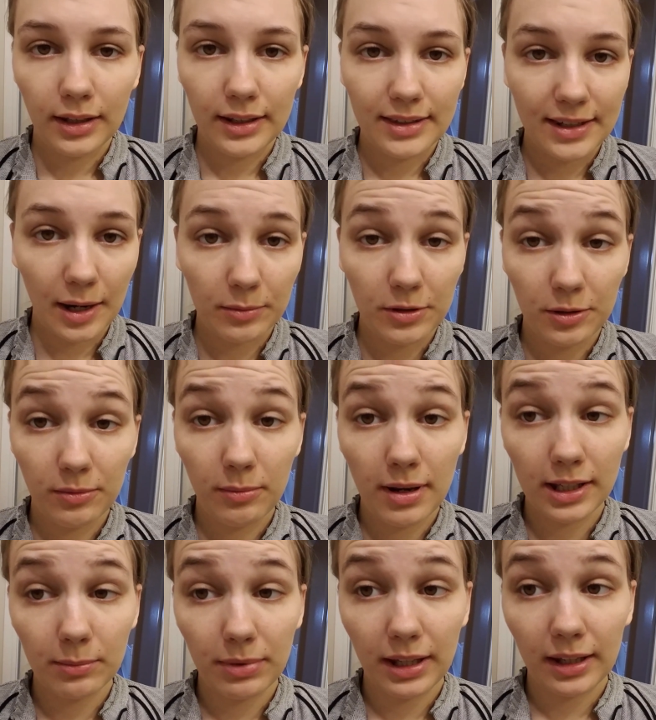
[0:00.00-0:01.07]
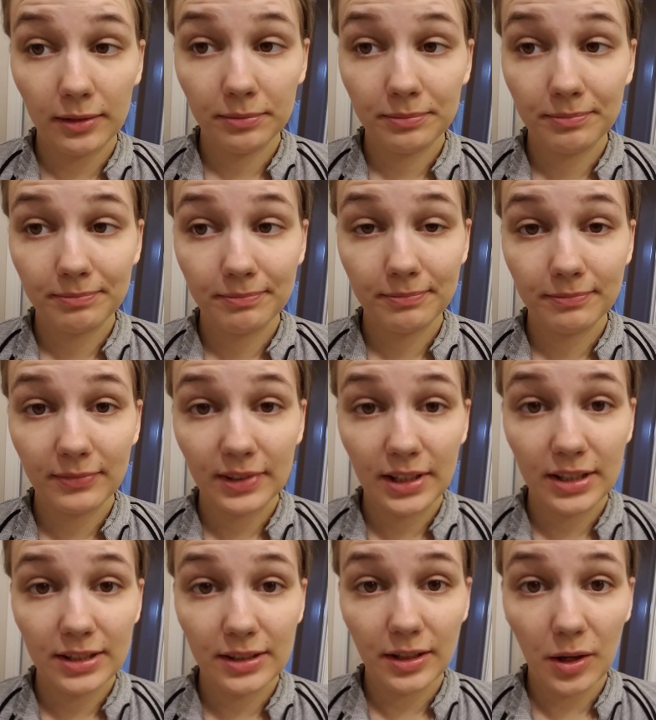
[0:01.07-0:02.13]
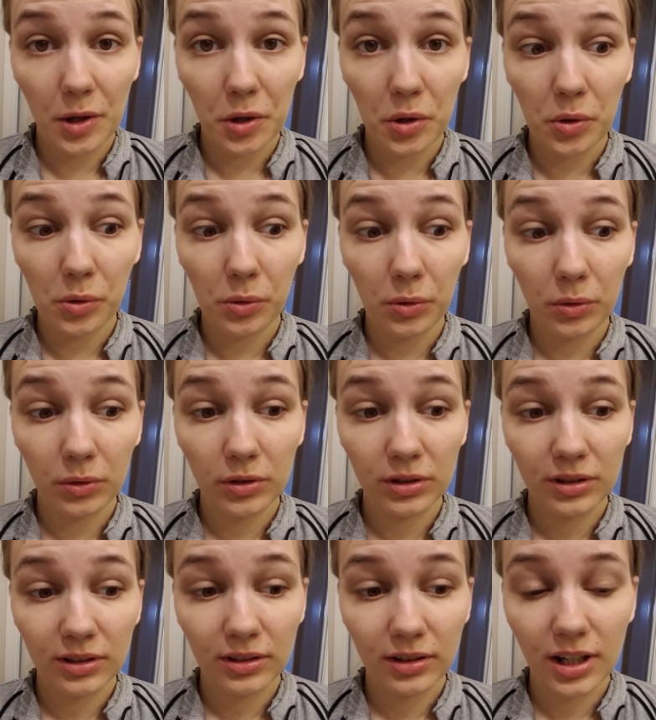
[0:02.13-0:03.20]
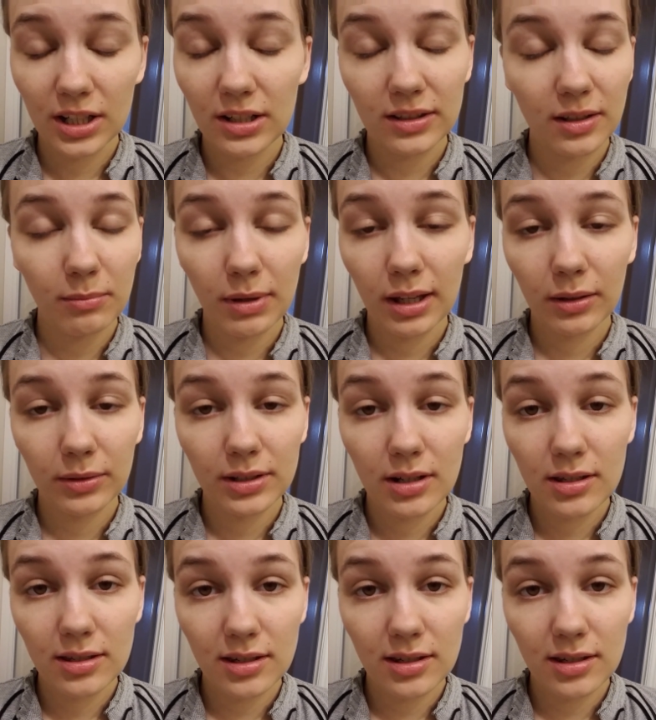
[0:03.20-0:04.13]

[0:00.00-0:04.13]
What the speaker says: It's time to do my makeup again, so I'll just come back when it's